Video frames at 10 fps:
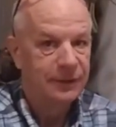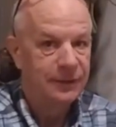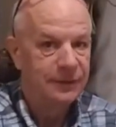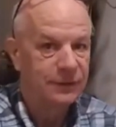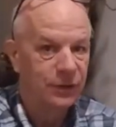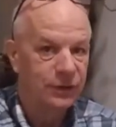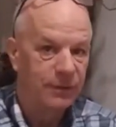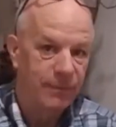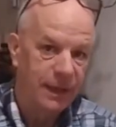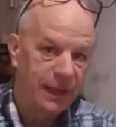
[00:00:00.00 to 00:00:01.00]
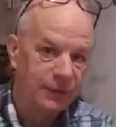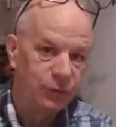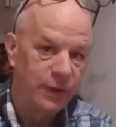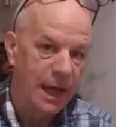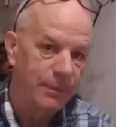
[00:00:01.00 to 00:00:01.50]
He's only a man
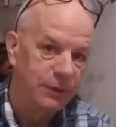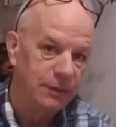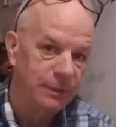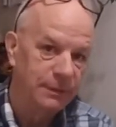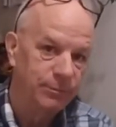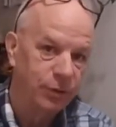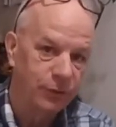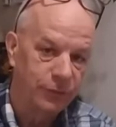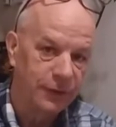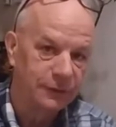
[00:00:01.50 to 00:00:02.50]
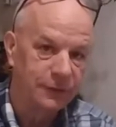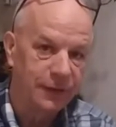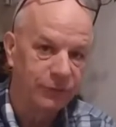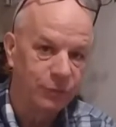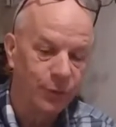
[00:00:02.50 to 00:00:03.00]
who happened to be perfect in
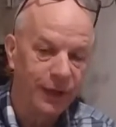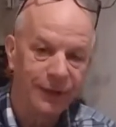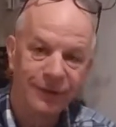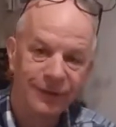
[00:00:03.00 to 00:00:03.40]
every way.